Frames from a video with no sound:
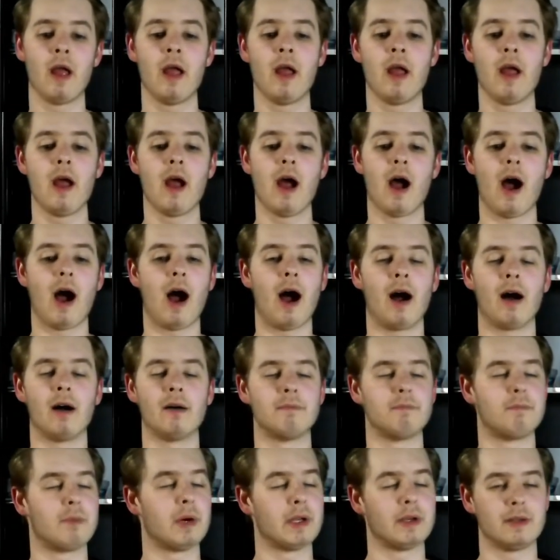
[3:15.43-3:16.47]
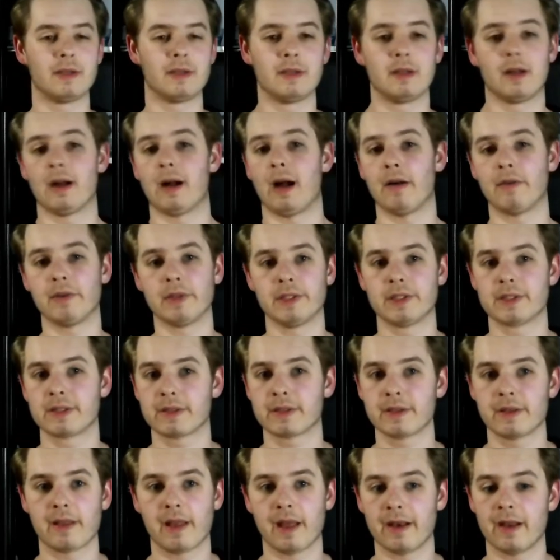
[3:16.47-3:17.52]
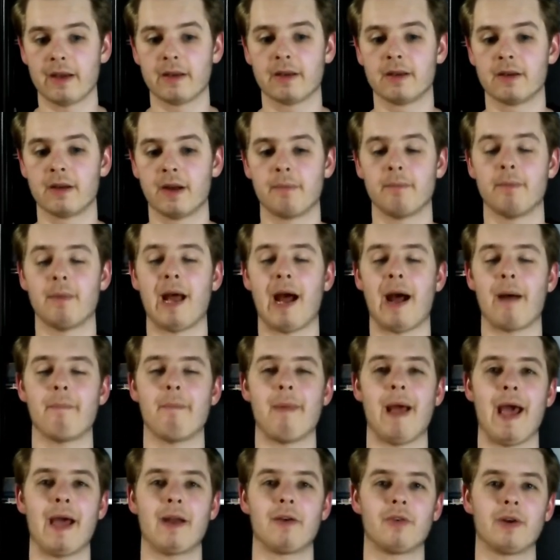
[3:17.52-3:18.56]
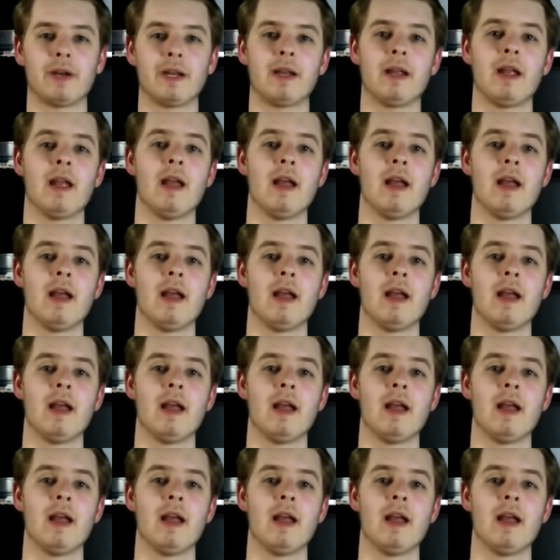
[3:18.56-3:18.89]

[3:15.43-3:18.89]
But obviously that ended up not mattering.